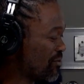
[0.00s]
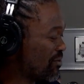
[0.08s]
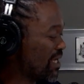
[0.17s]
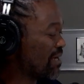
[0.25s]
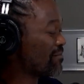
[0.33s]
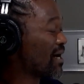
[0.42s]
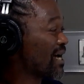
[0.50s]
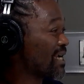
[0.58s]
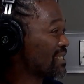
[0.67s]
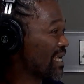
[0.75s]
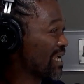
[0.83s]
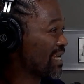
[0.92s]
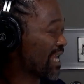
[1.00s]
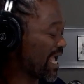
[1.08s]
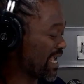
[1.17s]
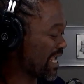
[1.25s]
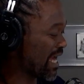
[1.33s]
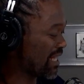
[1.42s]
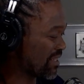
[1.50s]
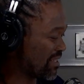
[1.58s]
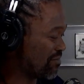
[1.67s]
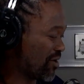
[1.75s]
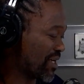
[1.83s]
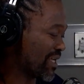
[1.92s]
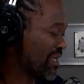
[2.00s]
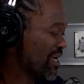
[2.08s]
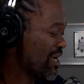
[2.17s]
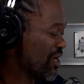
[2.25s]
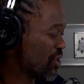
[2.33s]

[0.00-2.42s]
a winning mind in a healthy body.